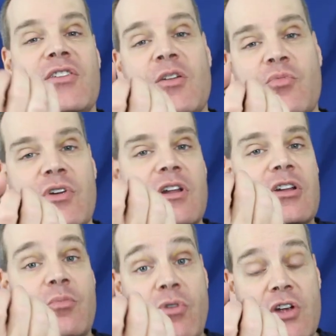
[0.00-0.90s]
inbreeding
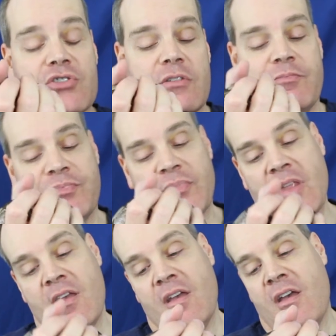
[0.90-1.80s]
depression.
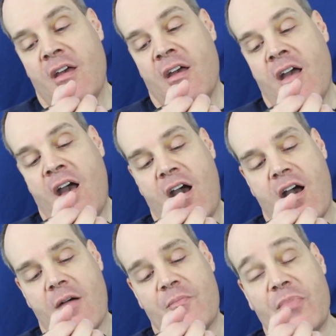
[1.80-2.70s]

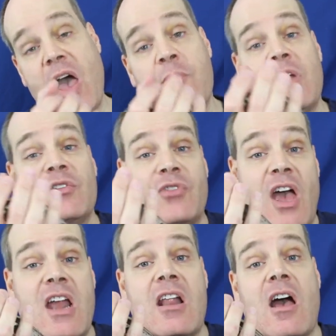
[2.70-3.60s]
That being
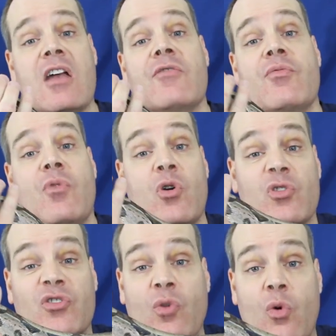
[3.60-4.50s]
said, I've heard
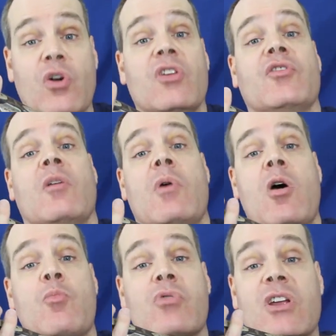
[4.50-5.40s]
stories
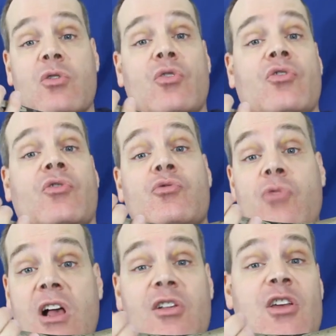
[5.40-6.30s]
about breeders
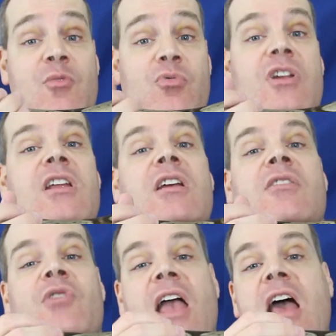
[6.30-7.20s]
directly
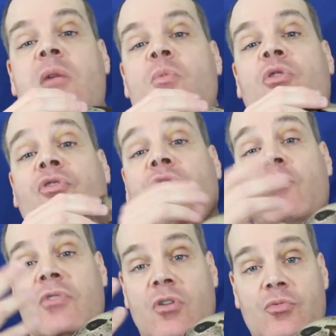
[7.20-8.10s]
inbreeding animals,
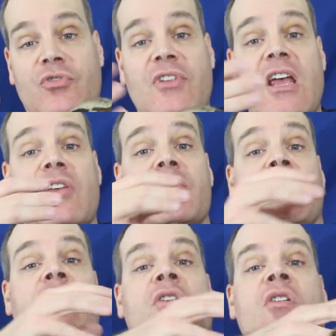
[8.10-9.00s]
you know,
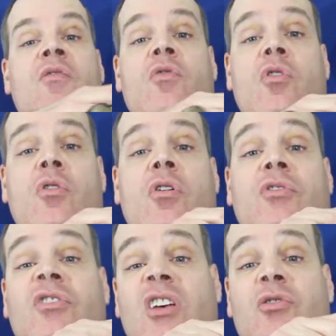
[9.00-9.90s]
snakes, for
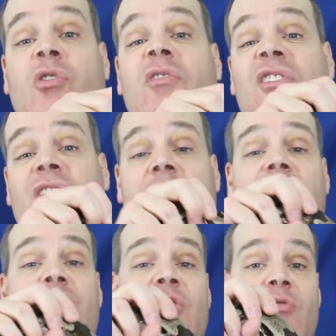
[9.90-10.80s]
6 or even
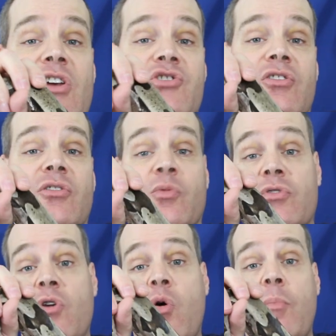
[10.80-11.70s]
7 generations with
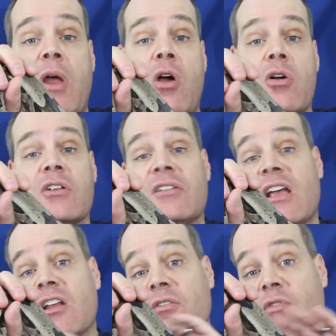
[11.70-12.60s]
no apparent
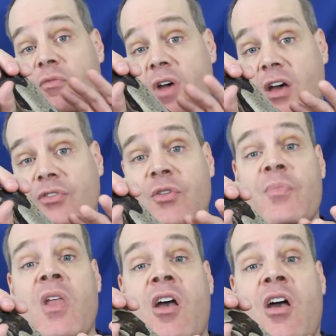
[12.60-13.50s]
negative effects.
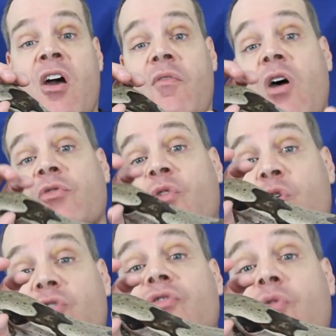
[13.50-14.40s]
I've also
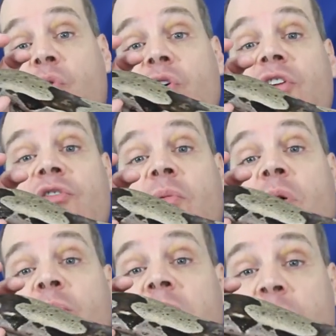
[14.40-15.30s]
heard stories
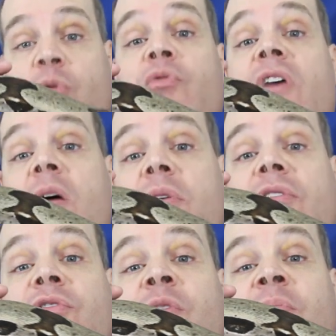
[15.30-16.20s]
about people who've done
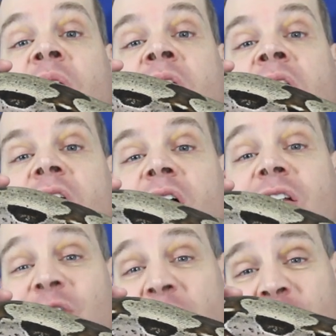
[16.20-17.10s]
this
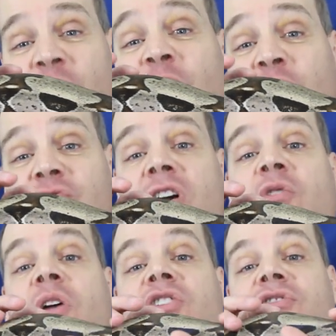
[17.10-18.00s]
and after a few
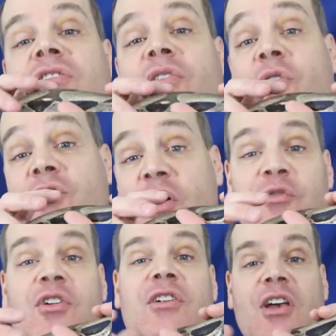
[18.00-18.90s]
generations, there are
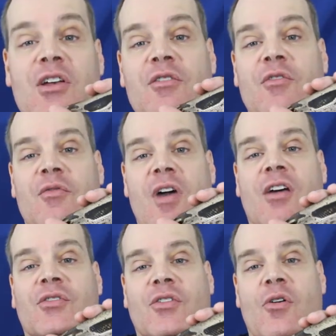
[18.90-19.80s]
definite negative
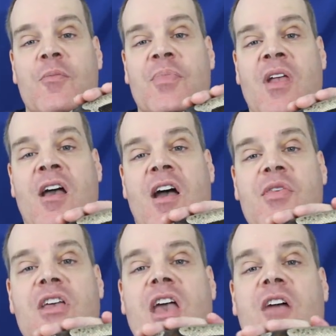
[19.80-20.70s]
effects. So I
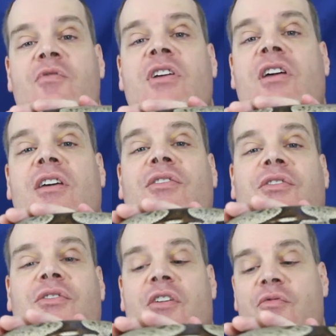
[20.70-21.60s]
think every case
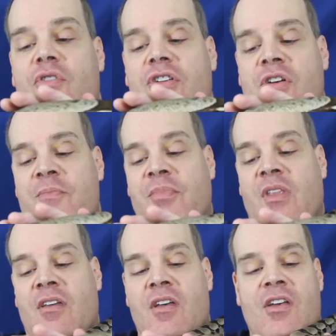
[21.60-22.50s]
is different.
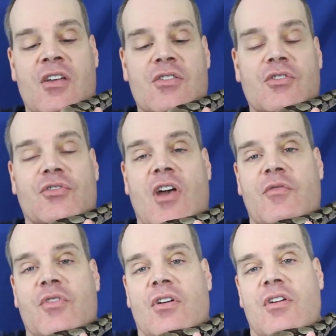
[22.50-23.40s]
You just
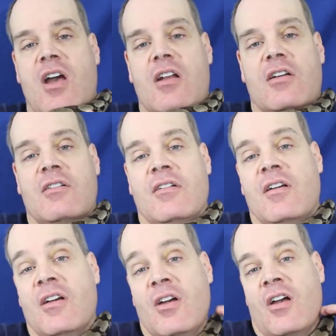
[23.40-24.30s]
have to kind of
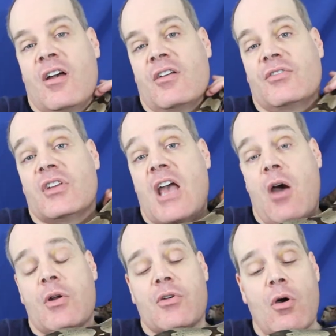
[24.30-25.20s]
see
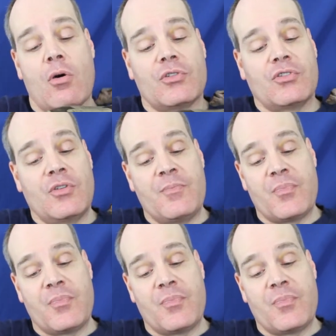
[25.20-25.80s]
how it goes.